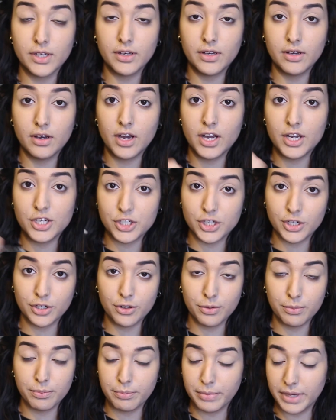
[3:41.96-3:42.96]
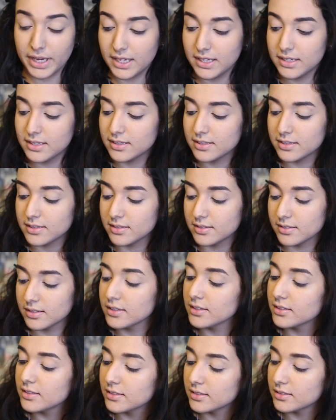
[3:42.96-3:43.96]
an eyeshadow base. This is
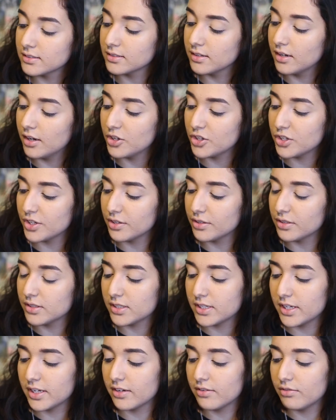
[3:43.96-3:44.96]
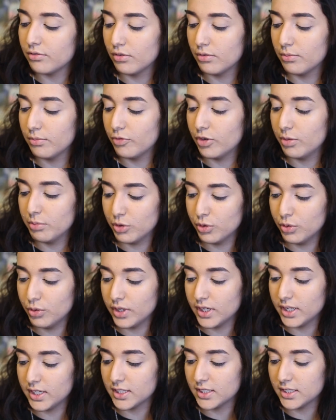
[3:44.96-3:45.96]
this eyeshadow stick from Rimmel
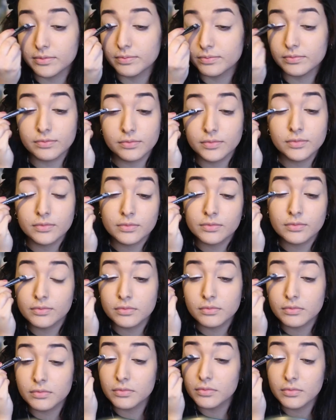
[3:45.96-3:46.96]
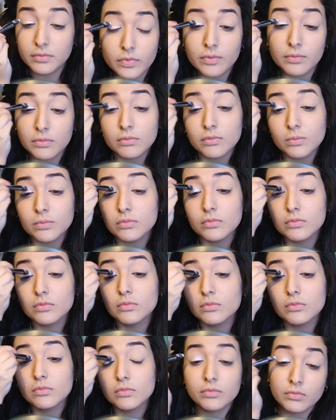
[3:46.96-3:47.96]
and it's in the shade Witness White. It's a
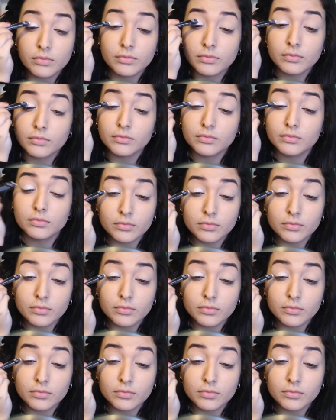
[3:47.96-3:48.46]
scandalised one.